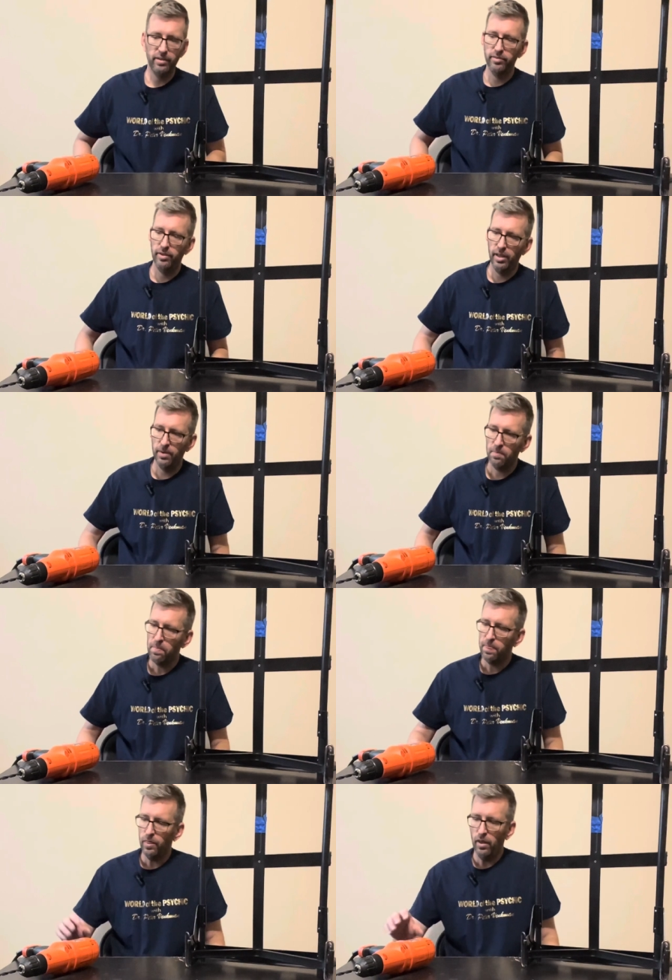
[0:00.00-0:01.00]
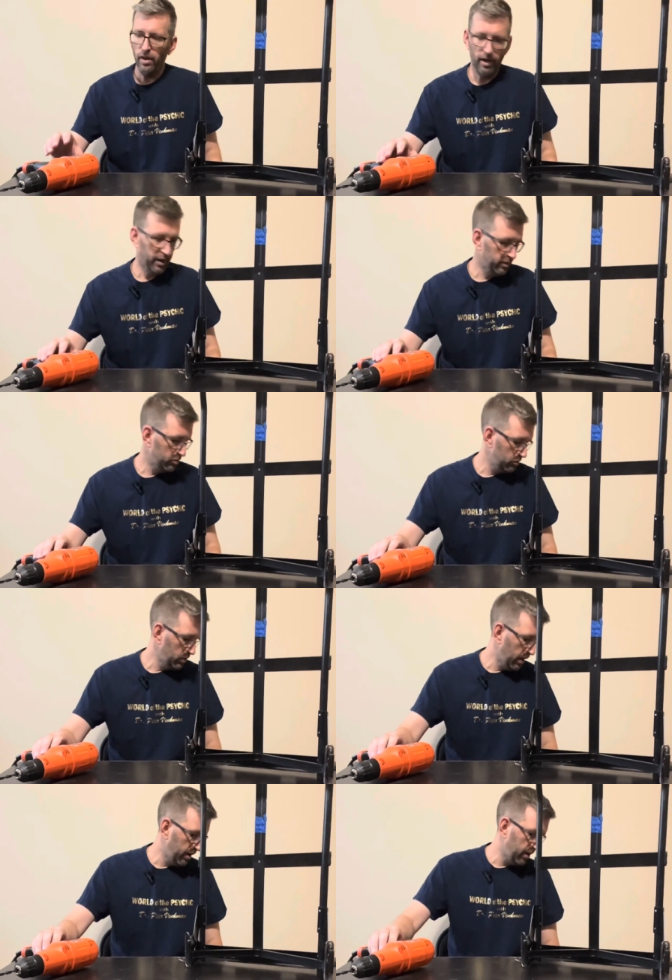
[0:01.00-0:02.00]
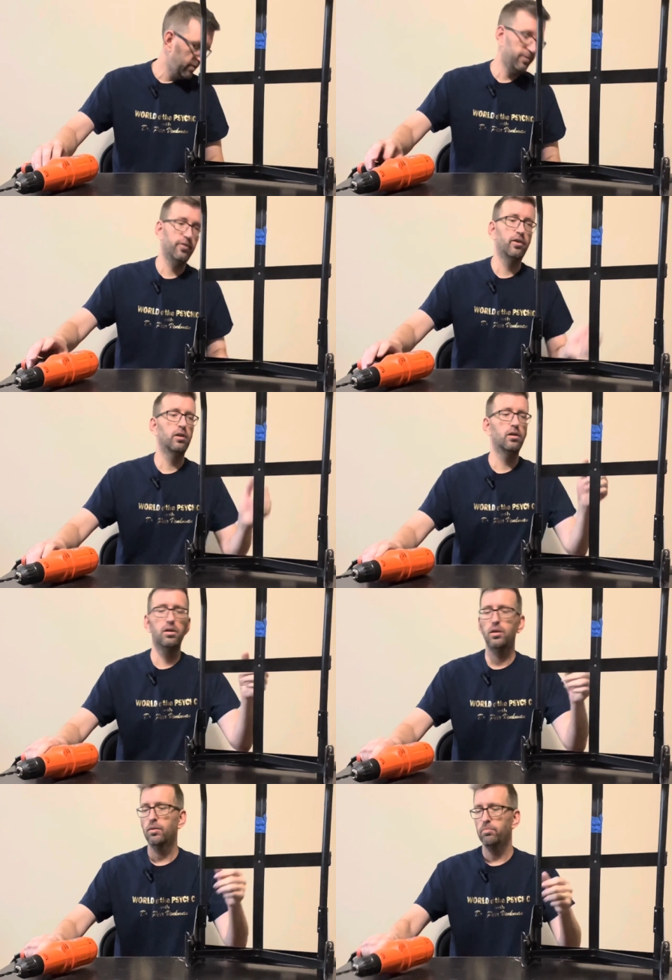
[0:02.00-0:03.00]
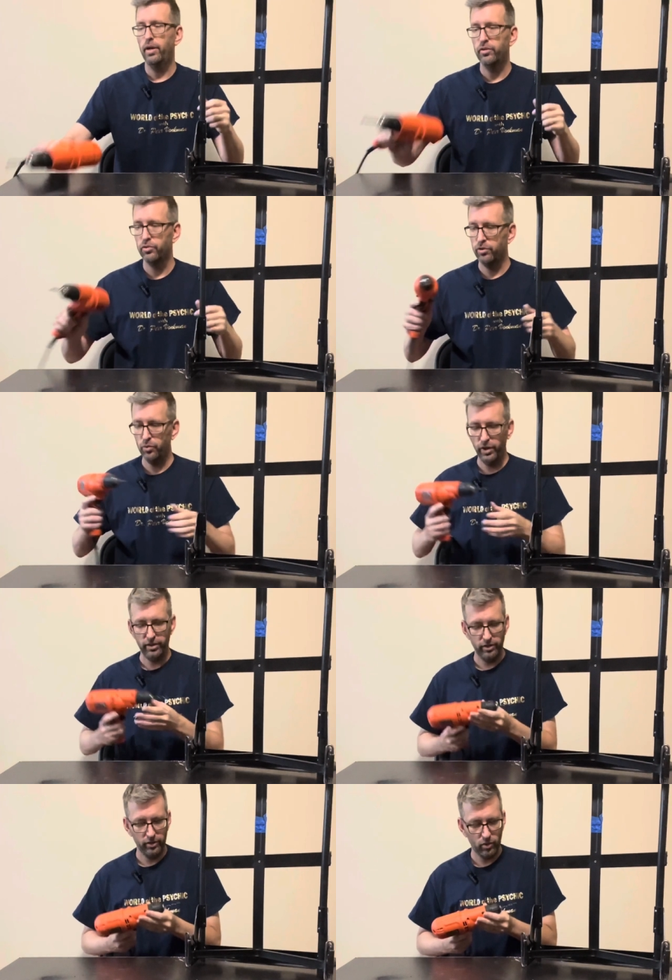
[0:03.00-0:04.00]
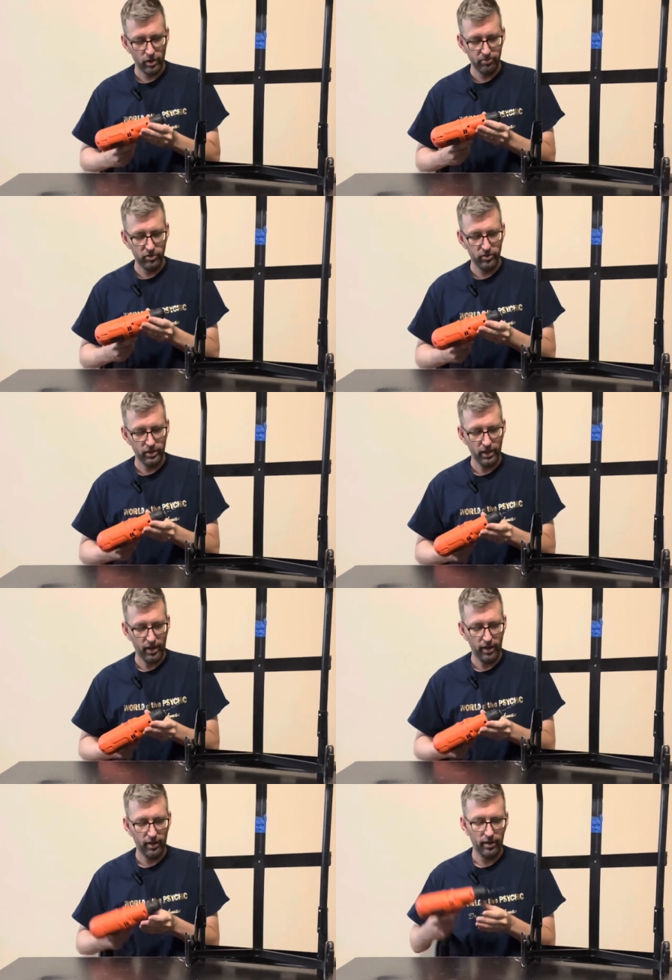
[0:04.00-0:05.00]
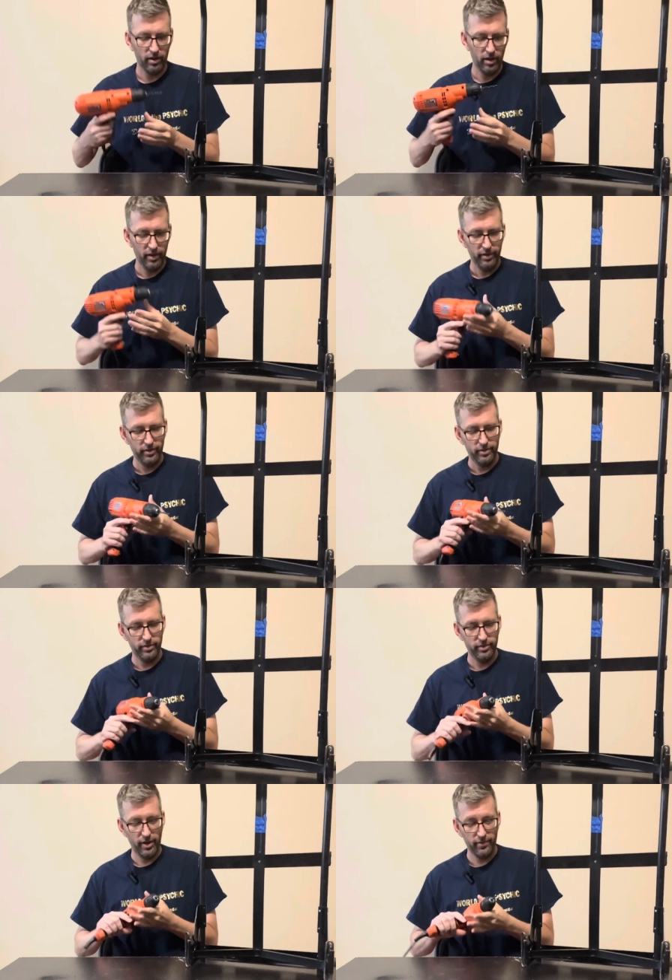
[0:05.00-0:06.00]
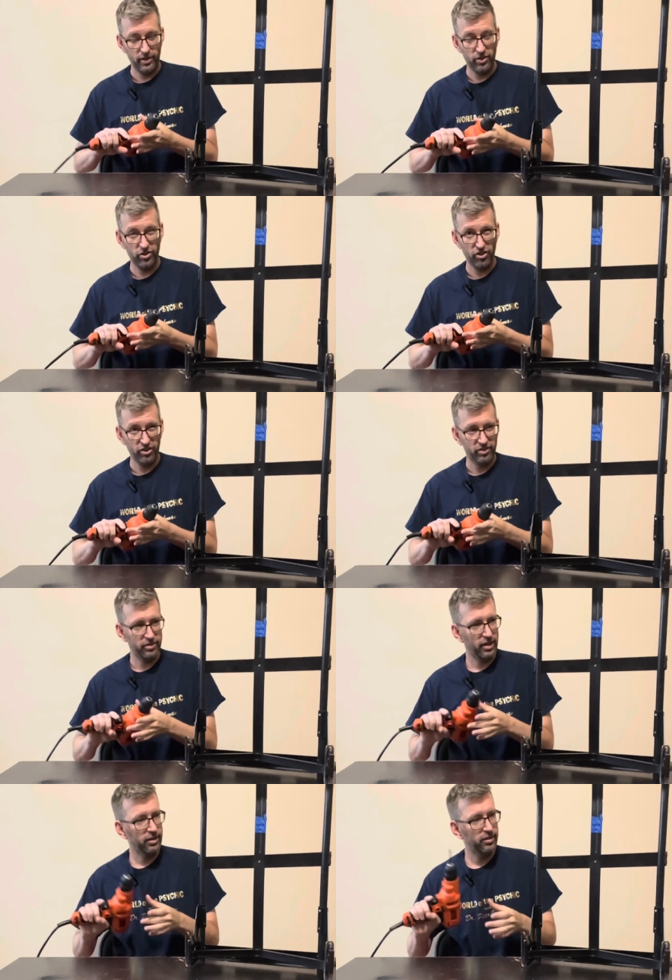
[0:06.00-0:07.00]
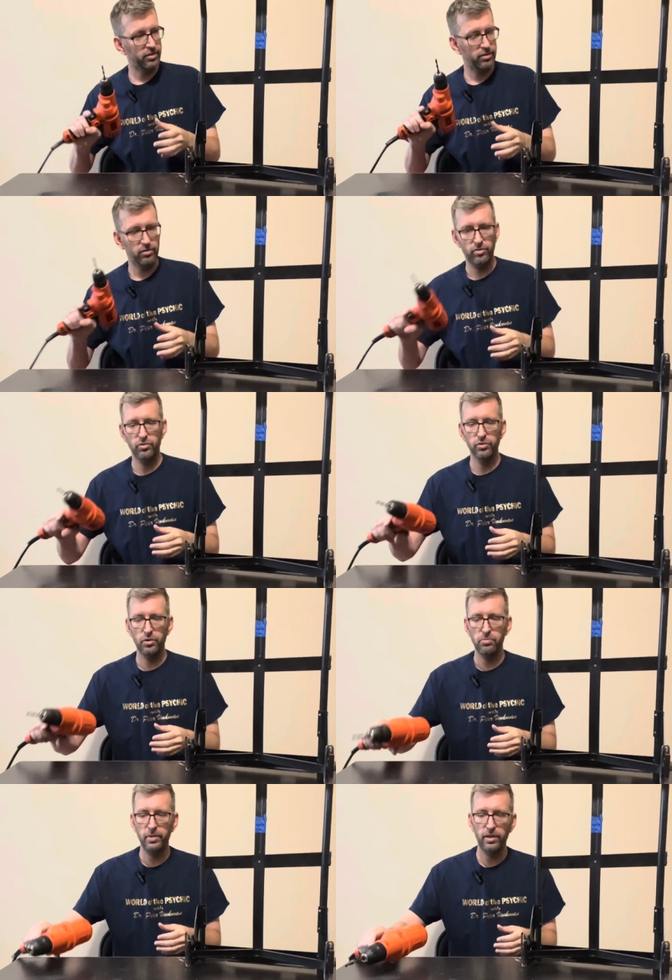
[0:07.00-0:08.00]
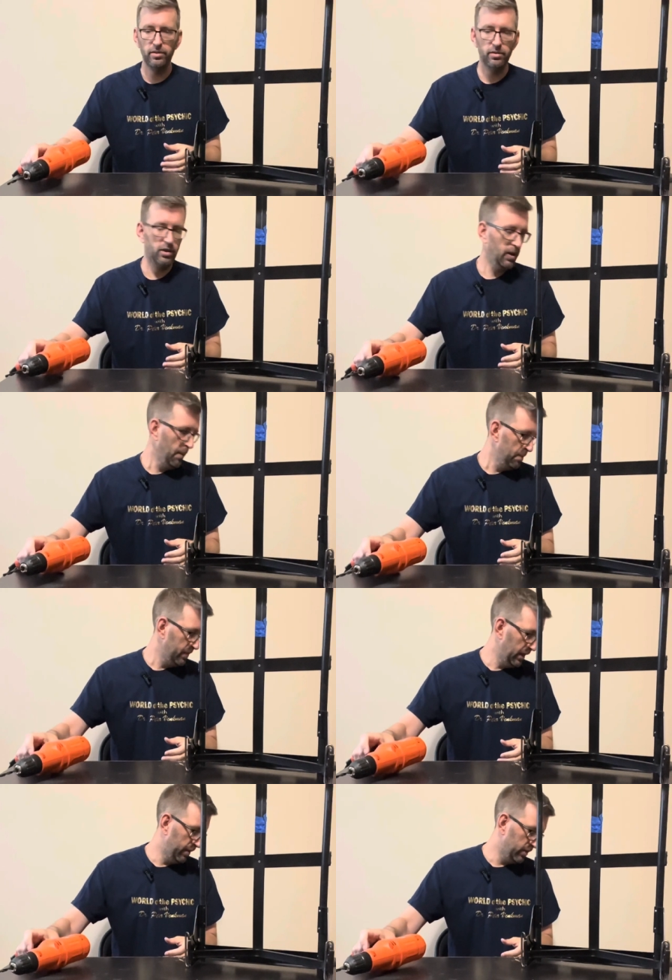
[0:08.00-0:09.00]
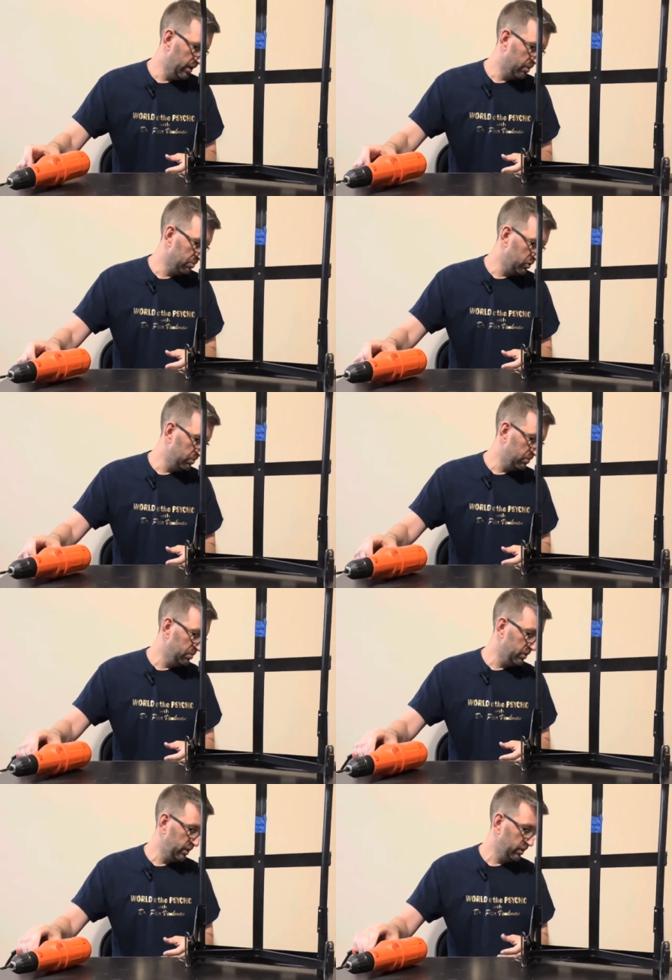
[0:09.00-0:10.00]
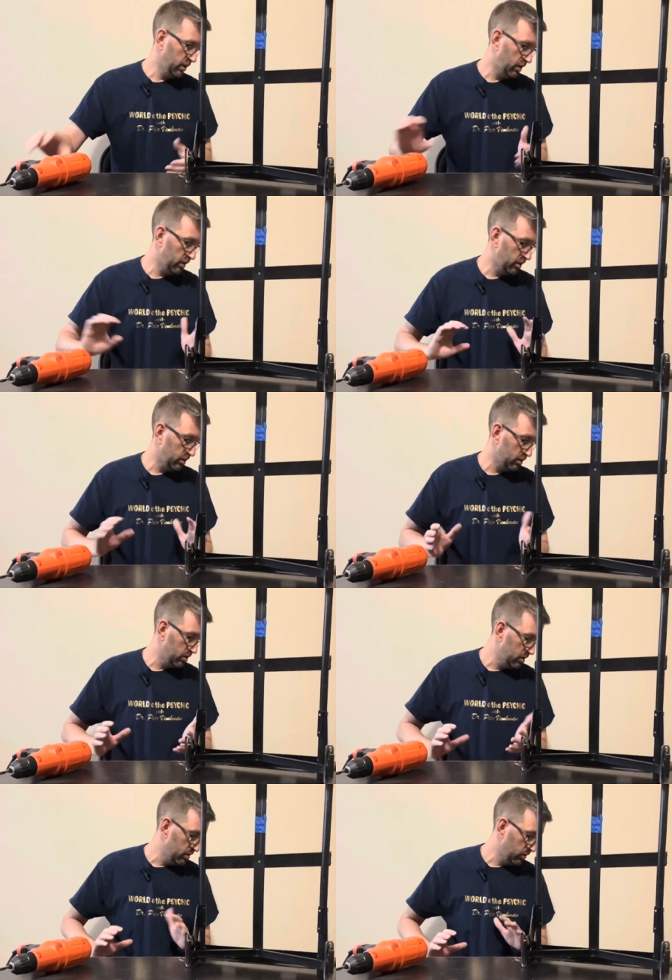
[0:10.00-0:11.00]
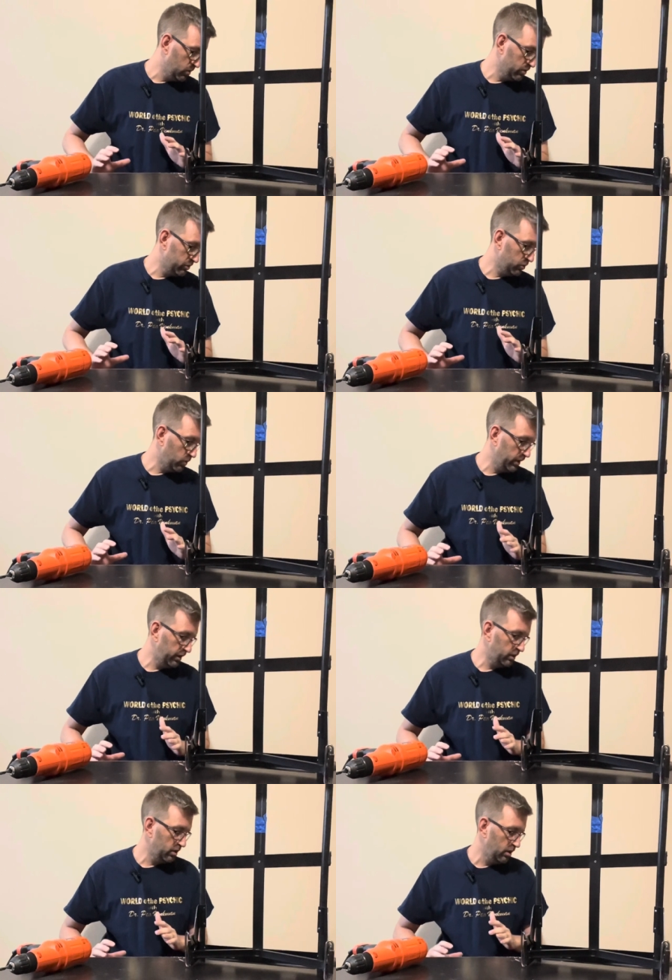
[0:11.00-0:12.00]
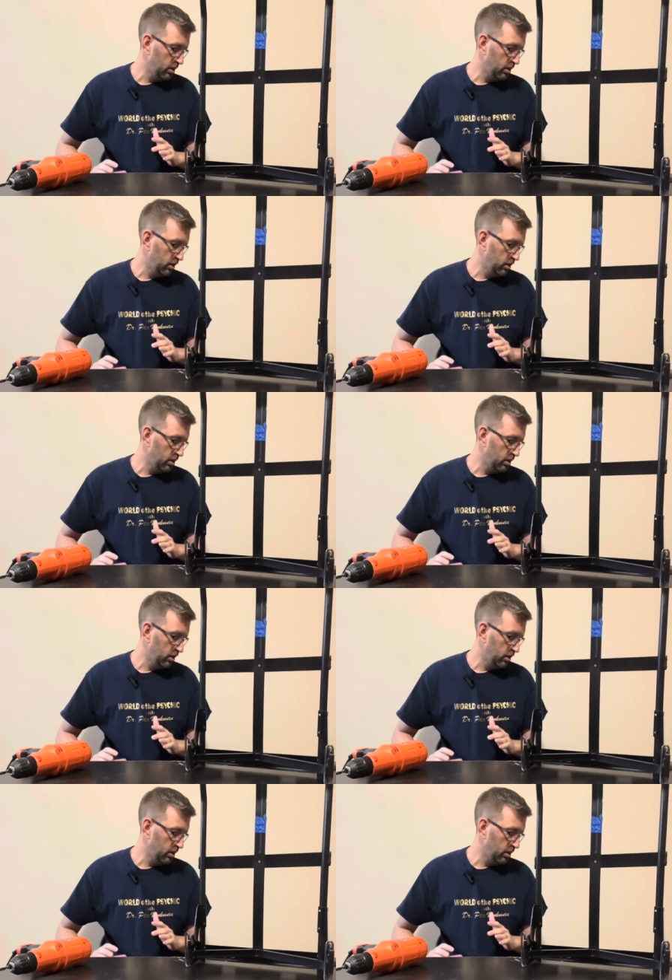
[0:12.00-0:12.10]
said, I do have my drill ready to go. I'm using a 7 seconds drill bit and then I'm going to be putting a quarter 20